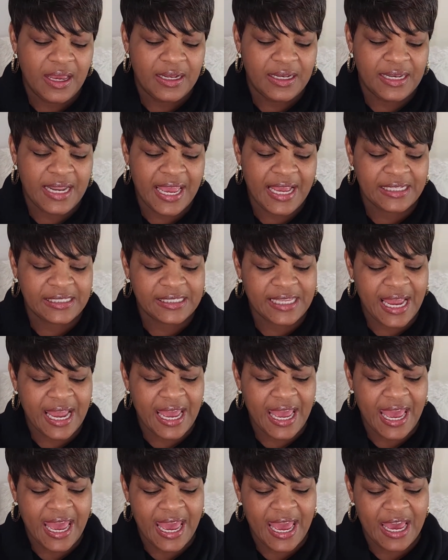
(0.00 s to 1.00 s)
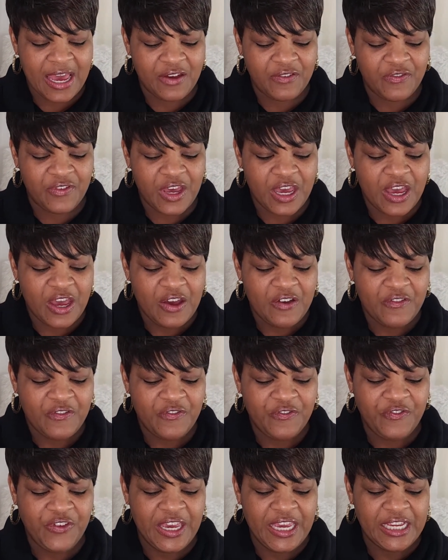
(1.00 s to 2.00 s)
Next, I have
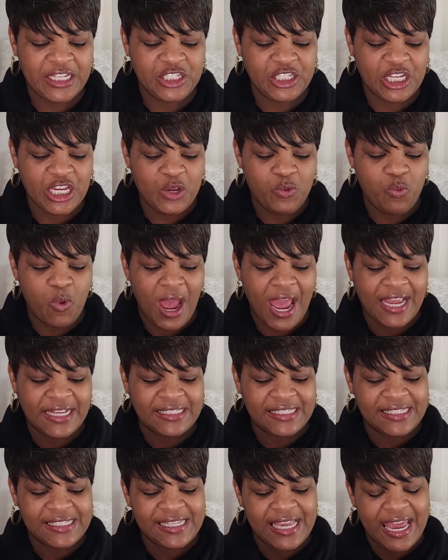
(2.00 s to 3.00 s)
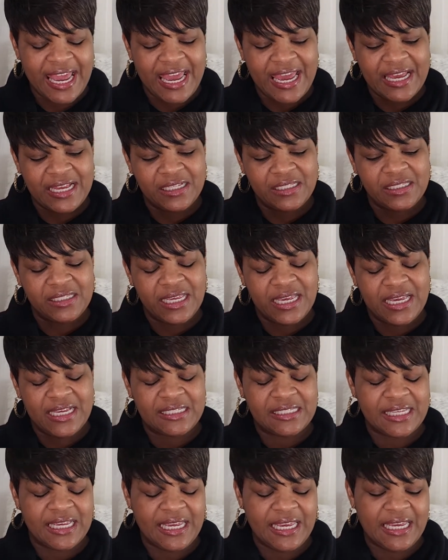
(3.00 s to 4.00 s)
Fiji White Sands.
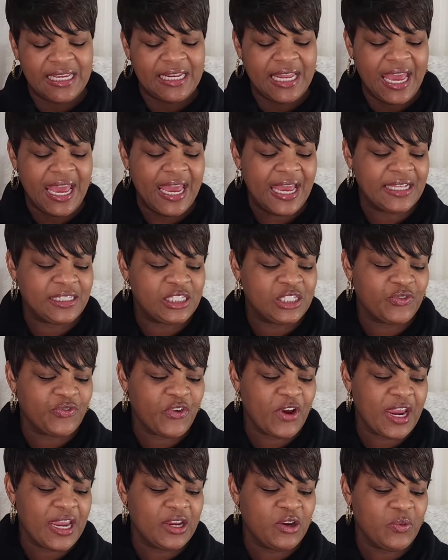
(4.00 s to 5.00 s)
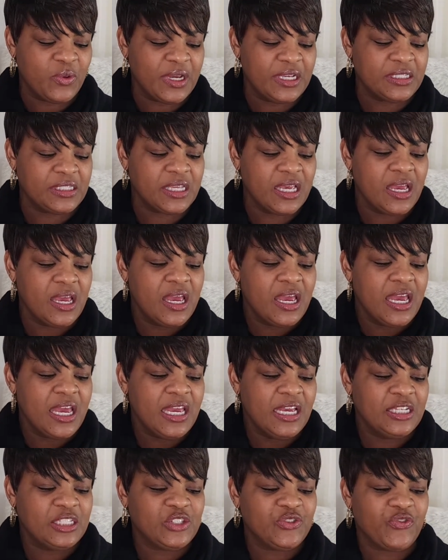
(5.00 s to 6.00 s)
It's an enhanced fragrance.
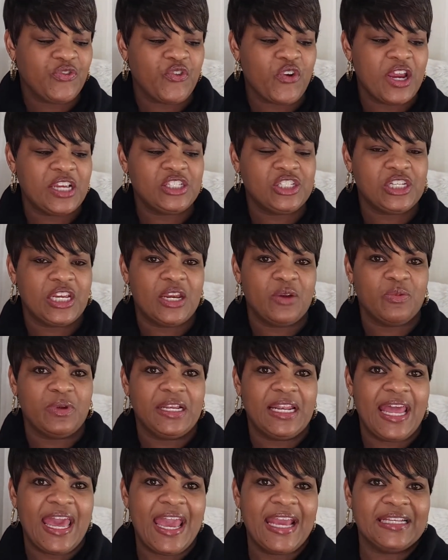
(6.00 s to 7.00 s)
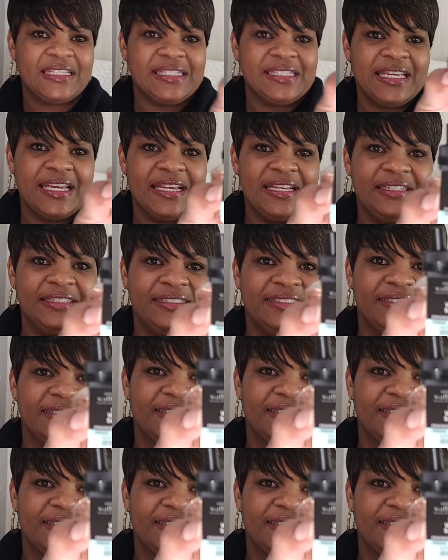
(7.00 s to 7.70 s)
It's fresh and relaxing.